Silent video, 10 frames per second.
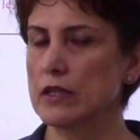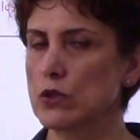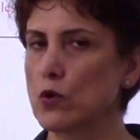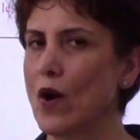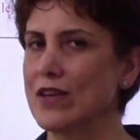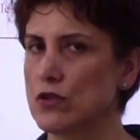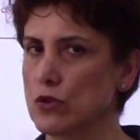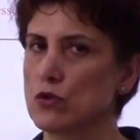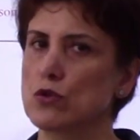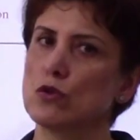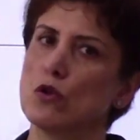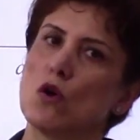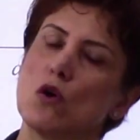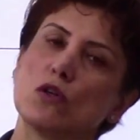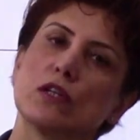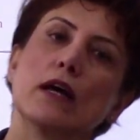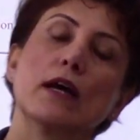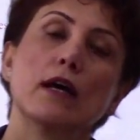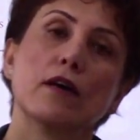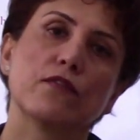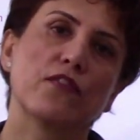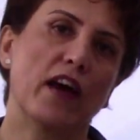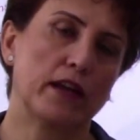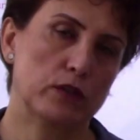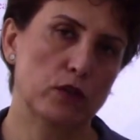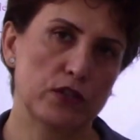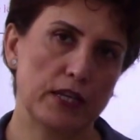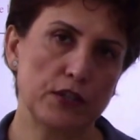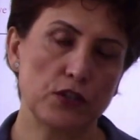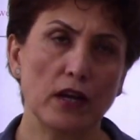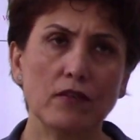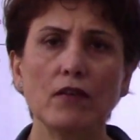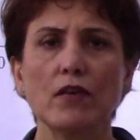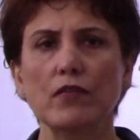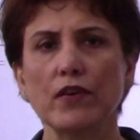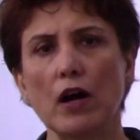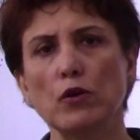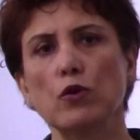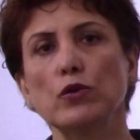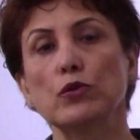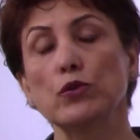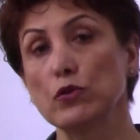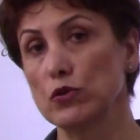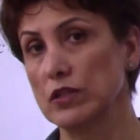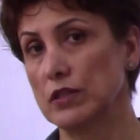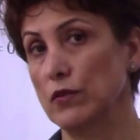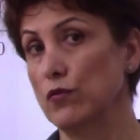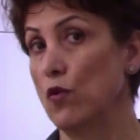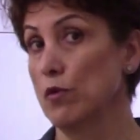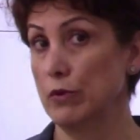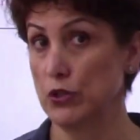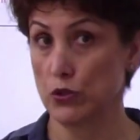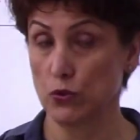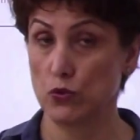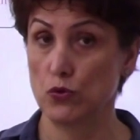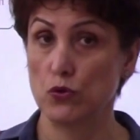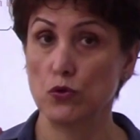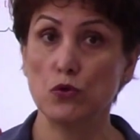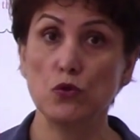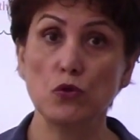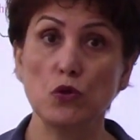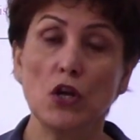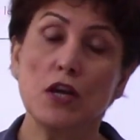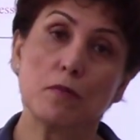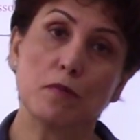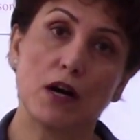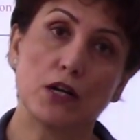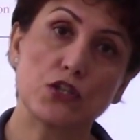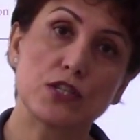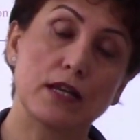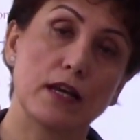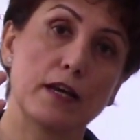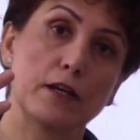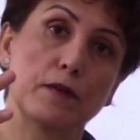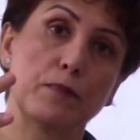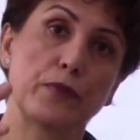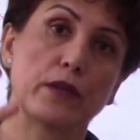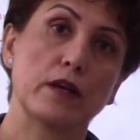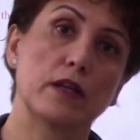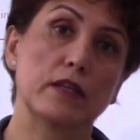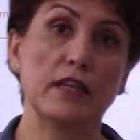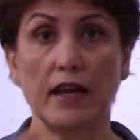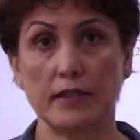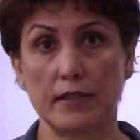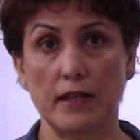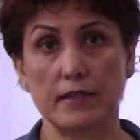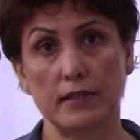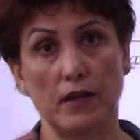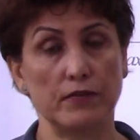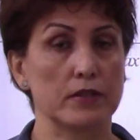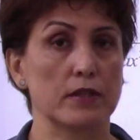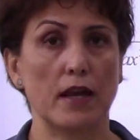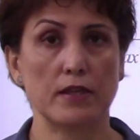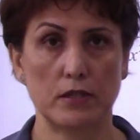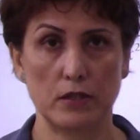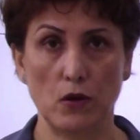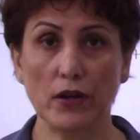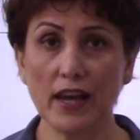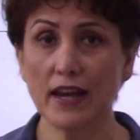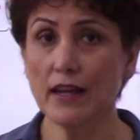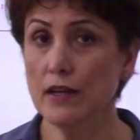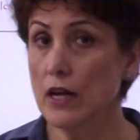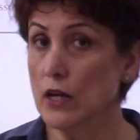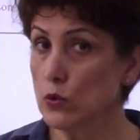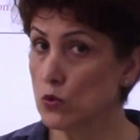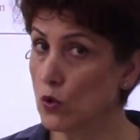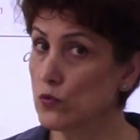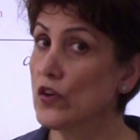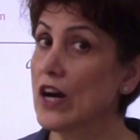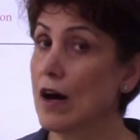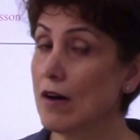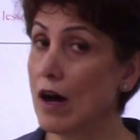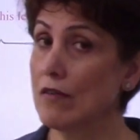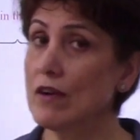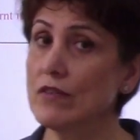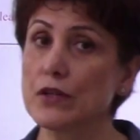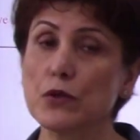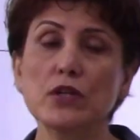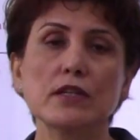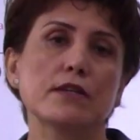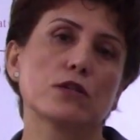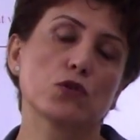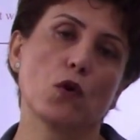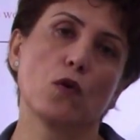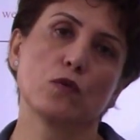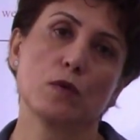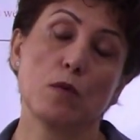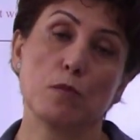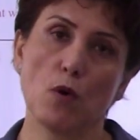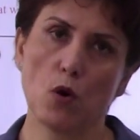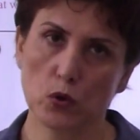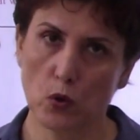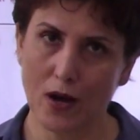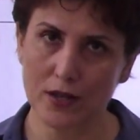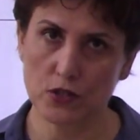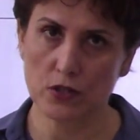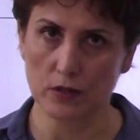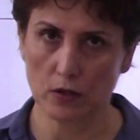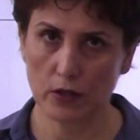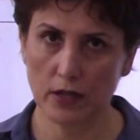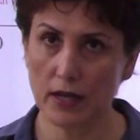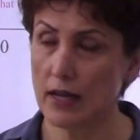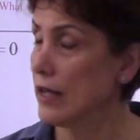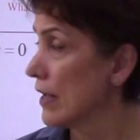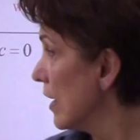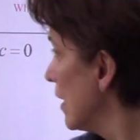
this question to learn factorization. However, we are going to use this information too much next lesson, after lesson, okay? Don't worry. However, you need to solve more questions, okay?